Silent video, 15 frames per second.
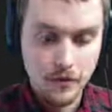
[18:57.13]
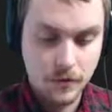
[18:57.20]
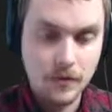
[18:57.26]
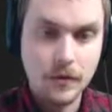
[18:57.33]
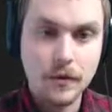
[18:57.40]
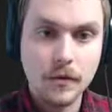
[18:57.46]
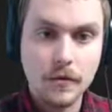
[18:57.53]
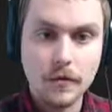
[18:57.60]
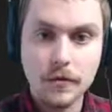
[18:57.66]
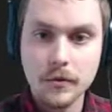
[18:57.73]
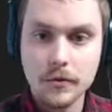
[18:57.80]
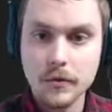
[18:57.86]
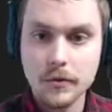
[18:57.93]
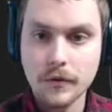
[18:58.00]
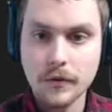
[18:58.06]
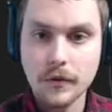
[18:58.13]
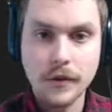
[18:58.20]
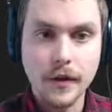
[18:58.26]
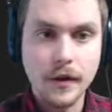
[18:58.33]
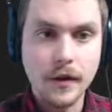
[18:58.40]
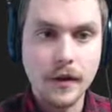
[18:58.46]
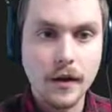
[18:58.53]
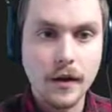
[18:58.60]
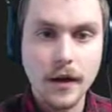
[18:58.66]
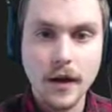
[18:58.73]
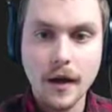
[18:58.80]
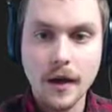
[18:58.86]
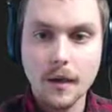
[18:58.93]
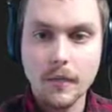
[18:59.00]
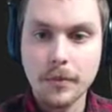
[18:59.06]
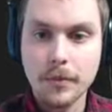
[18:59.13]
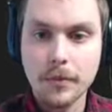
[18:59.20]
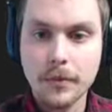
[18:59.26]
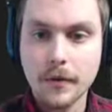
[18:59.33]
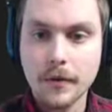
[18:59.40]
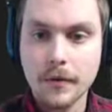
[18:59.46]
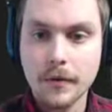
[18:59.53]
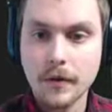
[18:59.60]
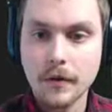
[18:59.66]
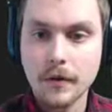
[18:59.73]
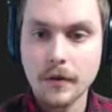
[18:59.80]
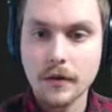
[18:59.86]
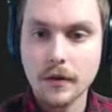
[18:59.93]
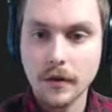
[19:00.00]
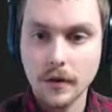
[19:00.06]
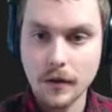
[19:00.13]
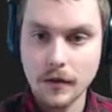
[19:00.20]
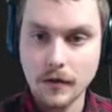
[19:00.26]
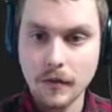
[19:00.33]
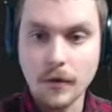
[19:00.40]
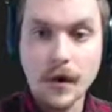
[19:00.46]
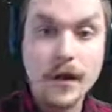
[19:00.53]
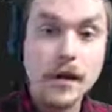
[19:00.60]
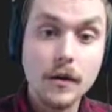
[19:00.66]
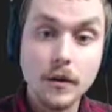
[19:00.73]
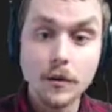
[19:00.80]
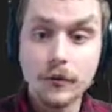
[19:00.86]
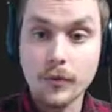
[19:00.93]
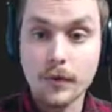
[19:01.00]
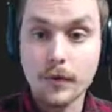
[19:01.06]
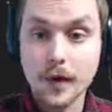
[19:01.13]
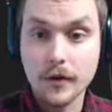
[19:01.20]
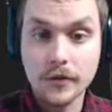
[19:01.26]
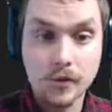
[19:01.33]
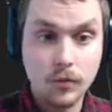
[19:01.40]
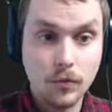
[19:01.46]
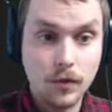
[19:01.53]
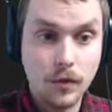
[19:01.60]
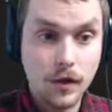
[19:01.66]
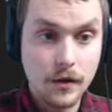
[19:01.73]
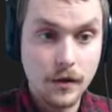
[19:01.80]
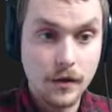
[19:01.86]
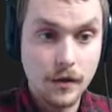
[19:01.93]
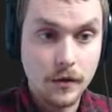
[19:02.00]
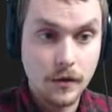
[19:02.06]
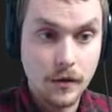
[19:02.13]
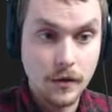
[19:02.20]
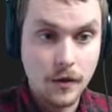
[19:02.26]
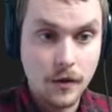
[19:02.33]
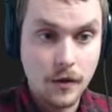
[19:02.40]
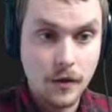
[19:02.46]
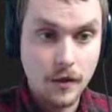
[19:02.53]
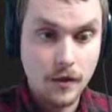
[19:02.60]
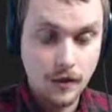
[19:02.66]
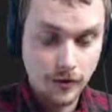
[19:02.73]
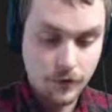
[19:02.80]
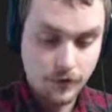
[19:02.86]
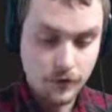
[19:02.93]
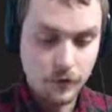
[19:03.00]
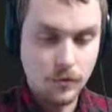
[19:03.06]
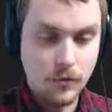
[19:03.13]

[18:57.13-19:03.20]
equals and then an app key. So now if we actually run these two